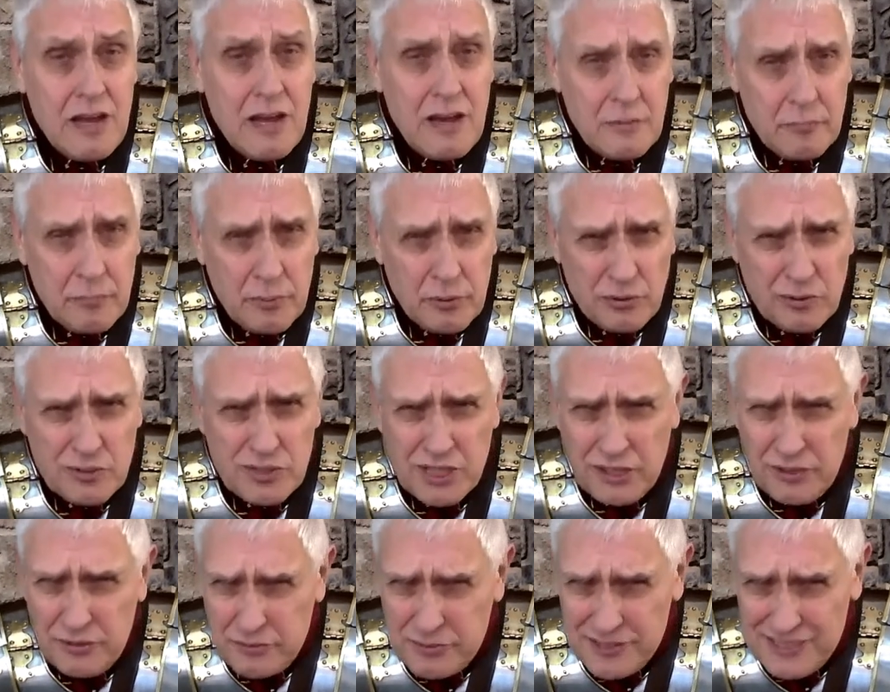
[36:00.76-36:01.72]
But also
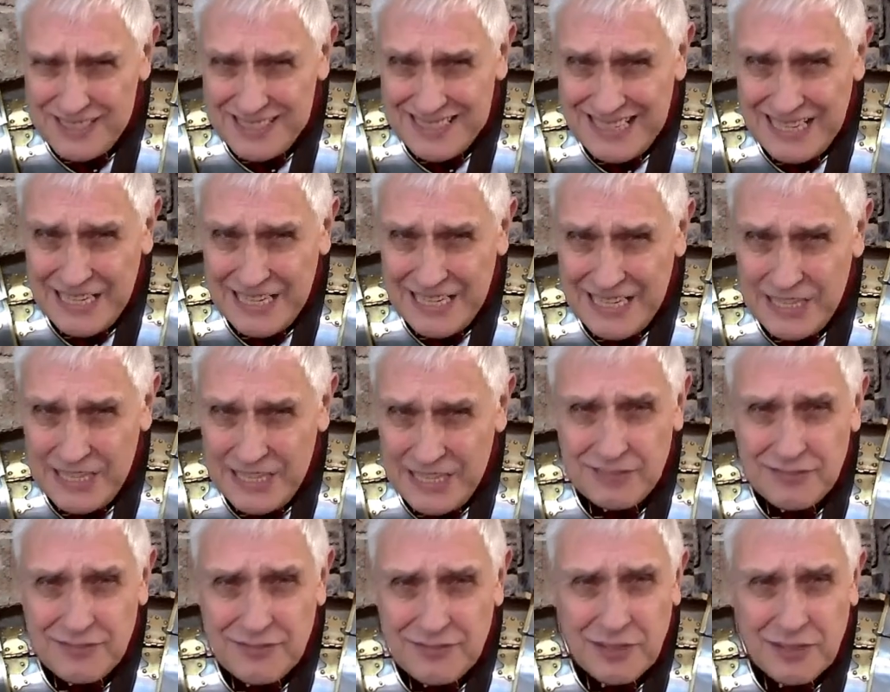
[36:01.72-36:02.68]
there was a
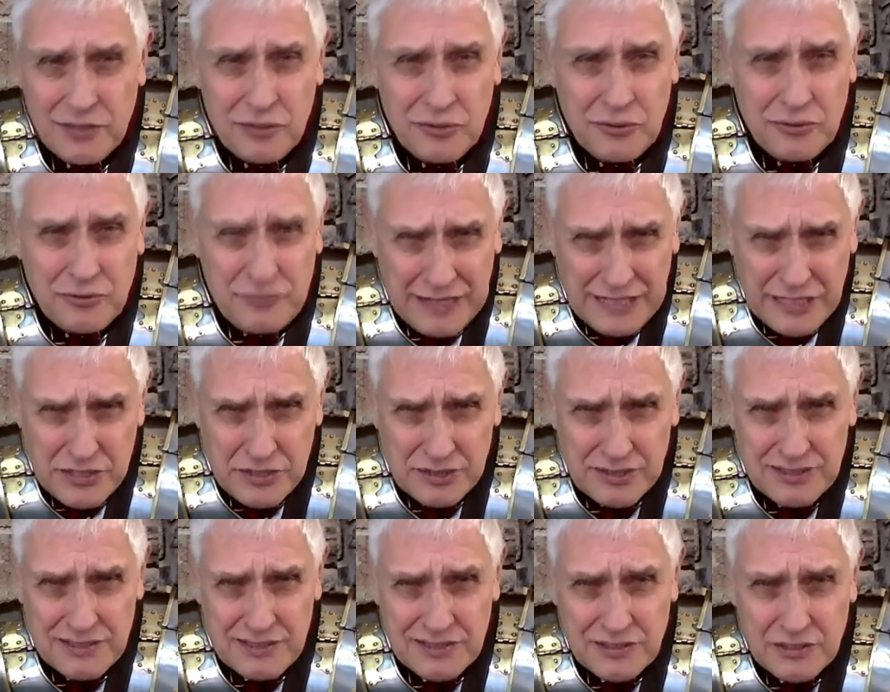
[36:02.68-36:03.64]
danger that your
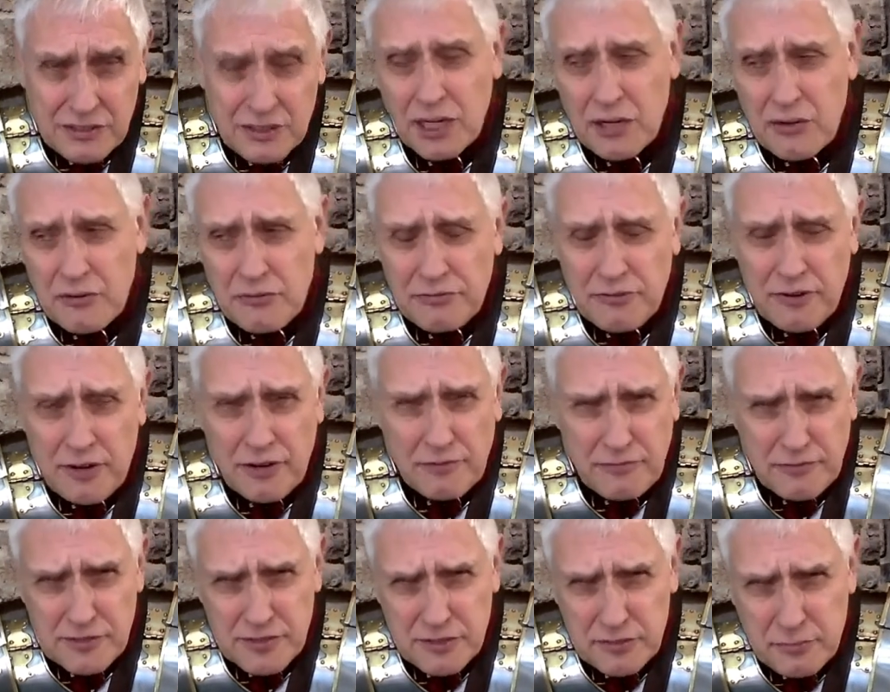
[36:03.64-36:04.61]
veterans could go and fight
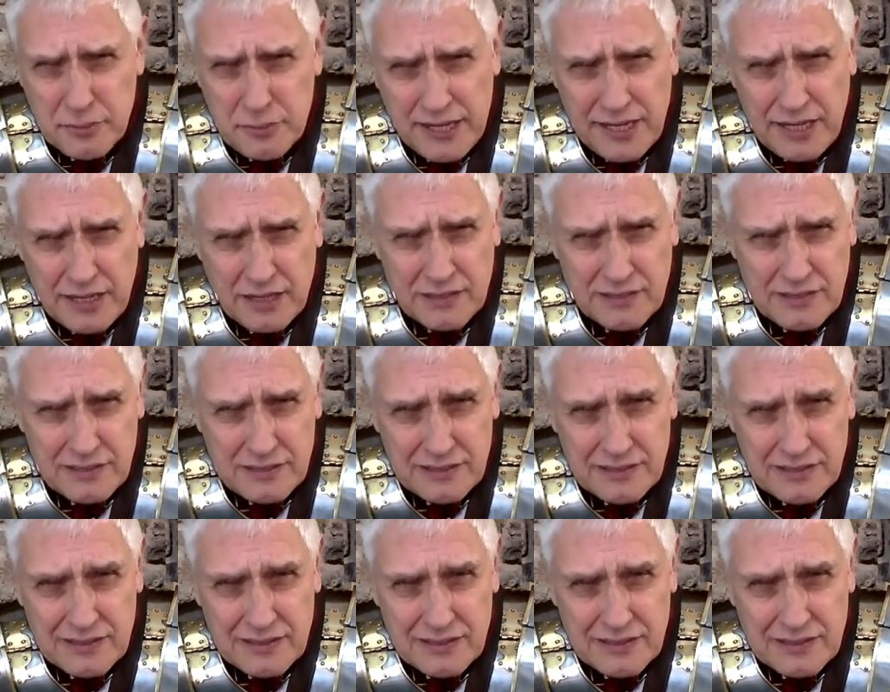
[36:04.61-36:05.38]
for somebody else.